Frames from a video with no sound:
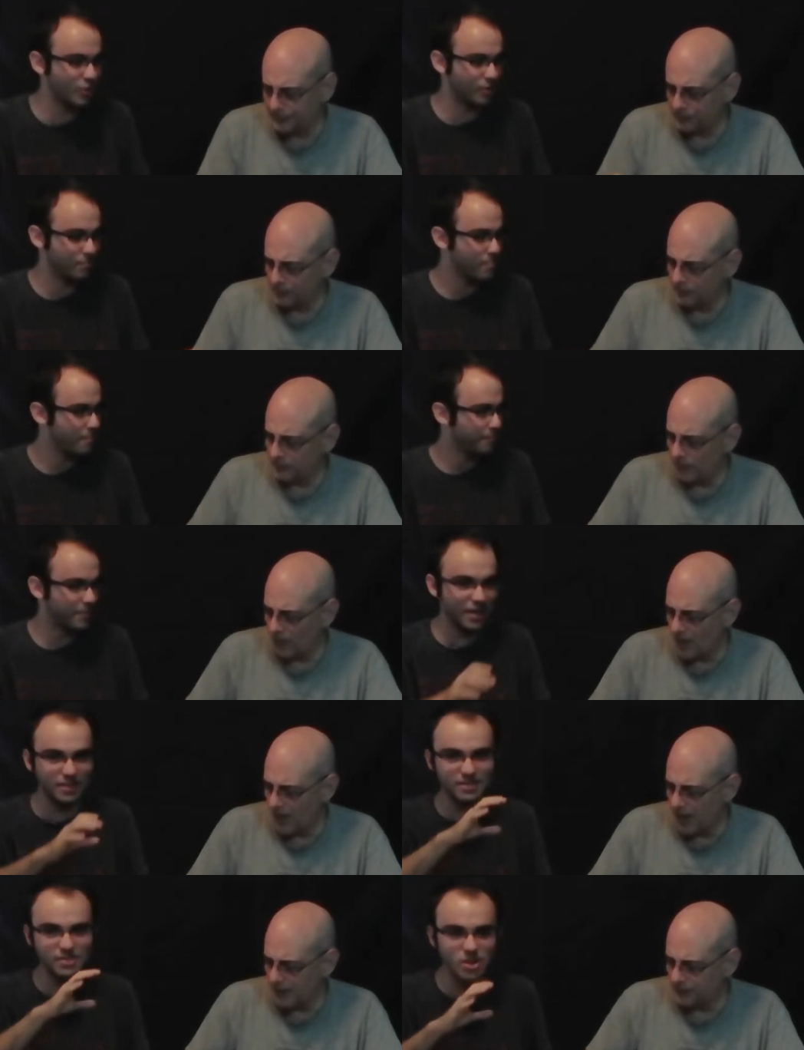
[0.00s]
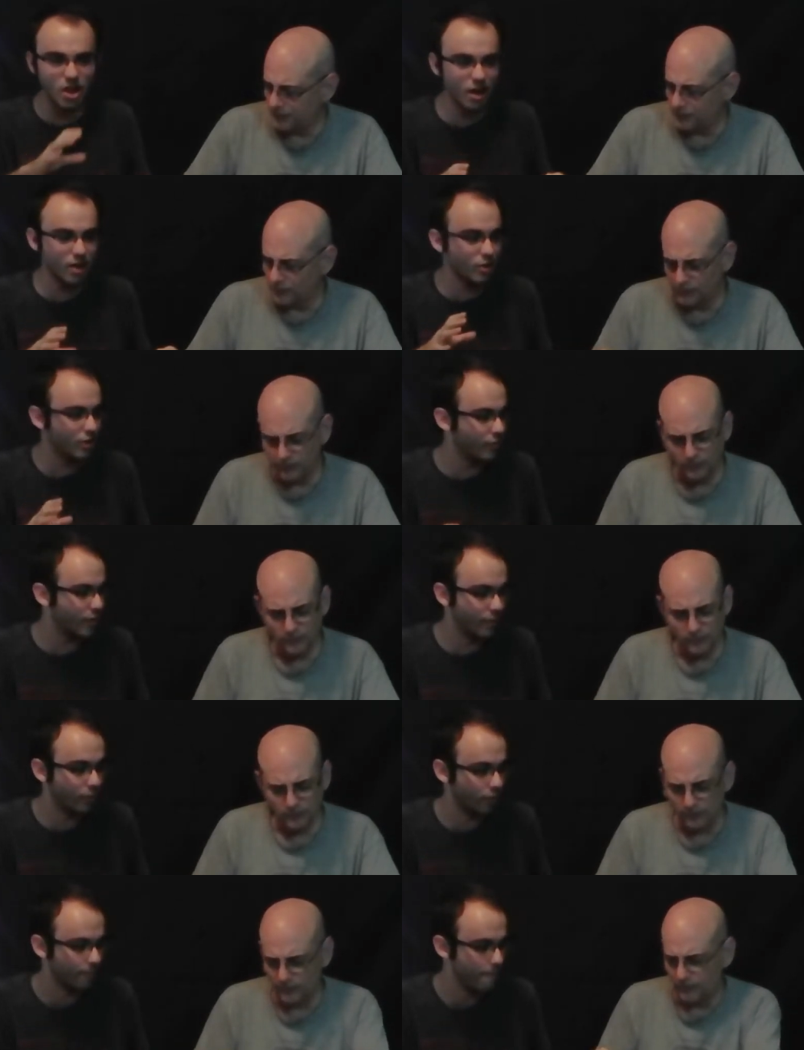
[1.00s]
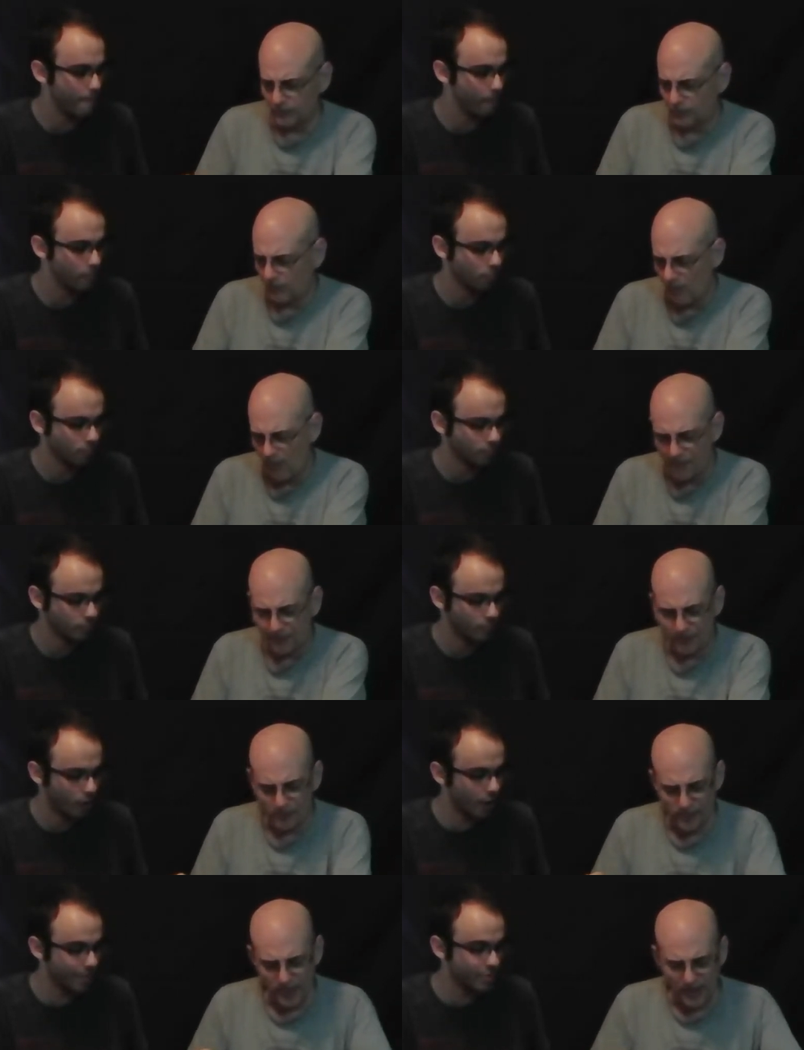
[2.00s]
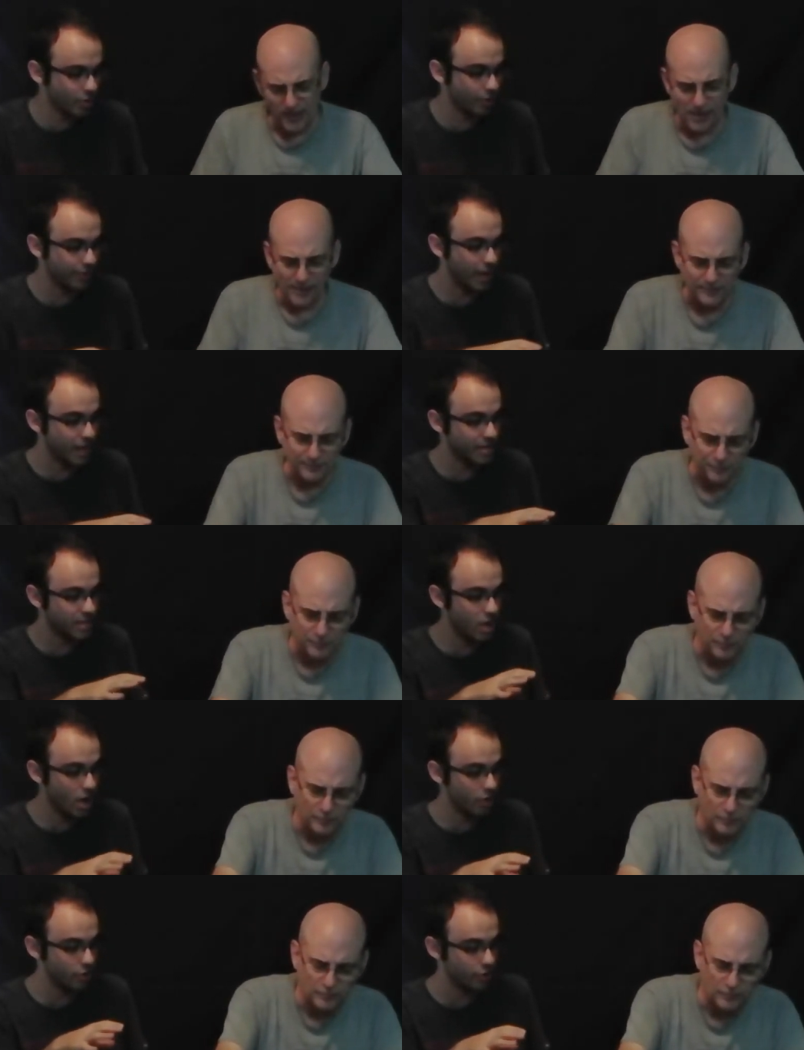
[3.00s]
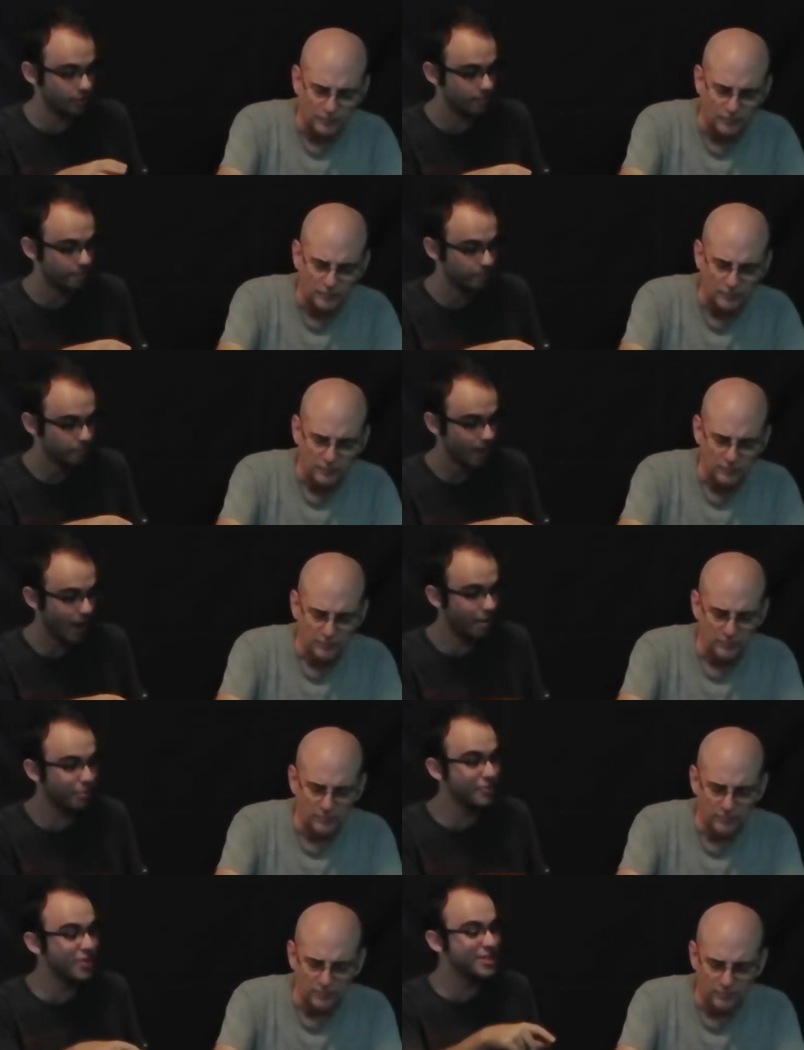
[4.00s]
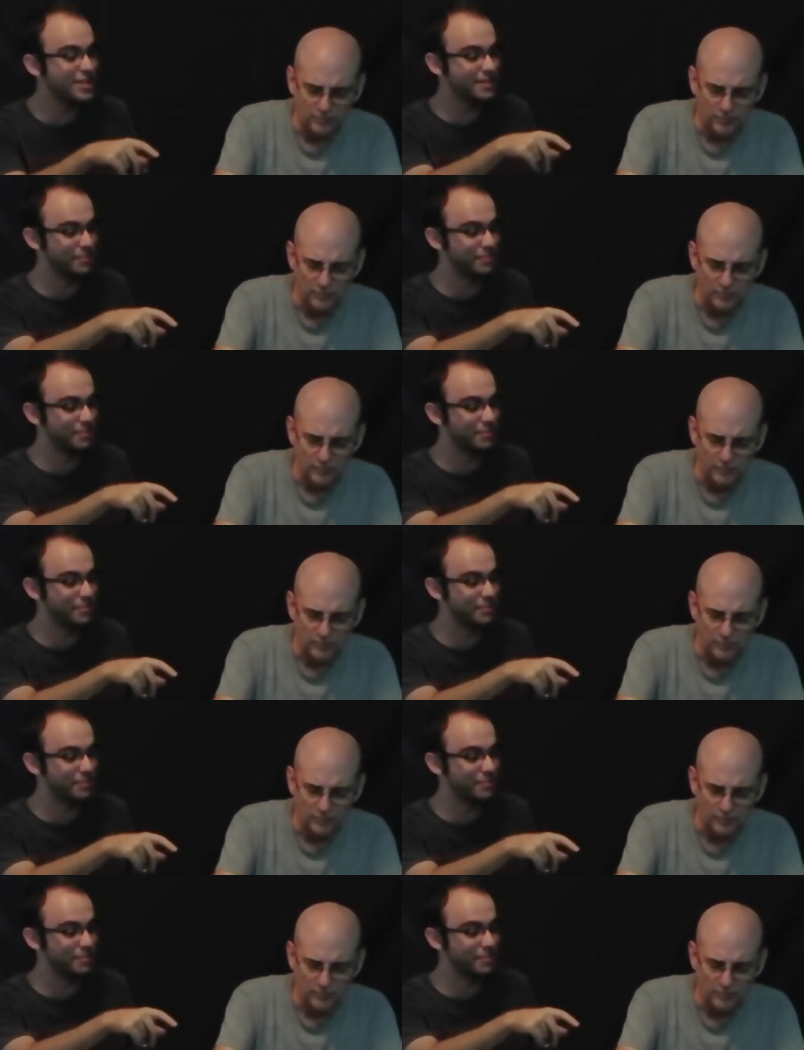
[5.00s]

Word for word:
Speaker 1: good. That is not a good flavor. I'm sorry, that is not good. I would take the